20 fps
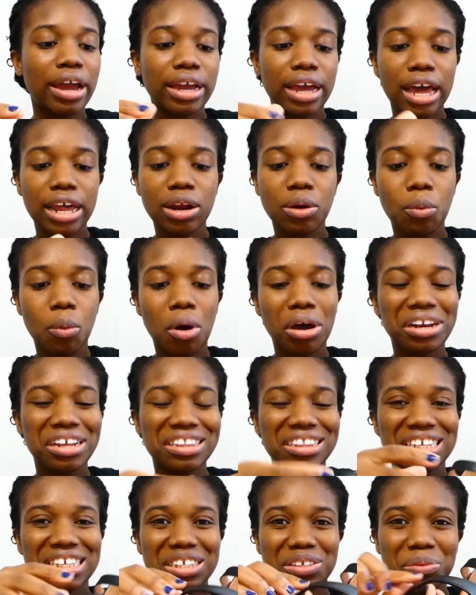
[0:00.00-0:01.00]
I kind of
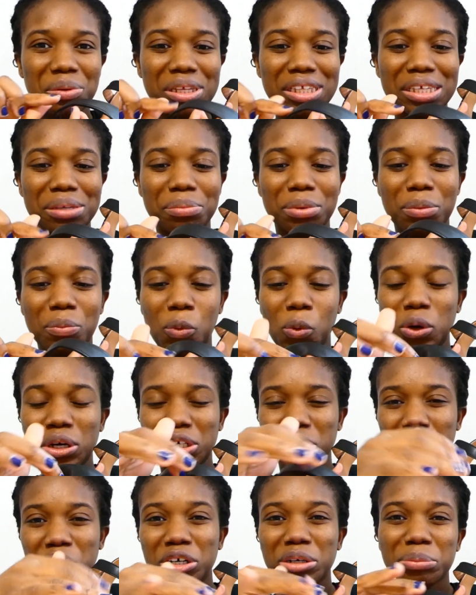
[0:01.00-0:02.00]
wanted this one to be more
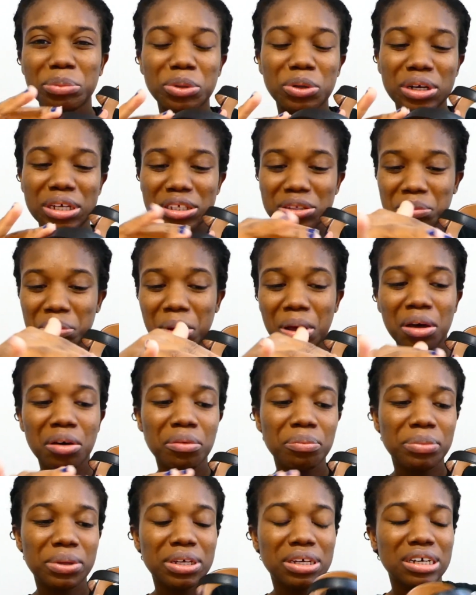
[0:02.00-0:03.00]
durable as
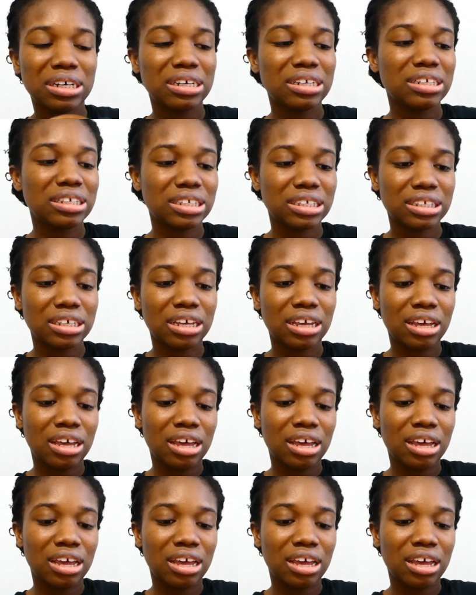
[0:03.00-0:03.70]
well because,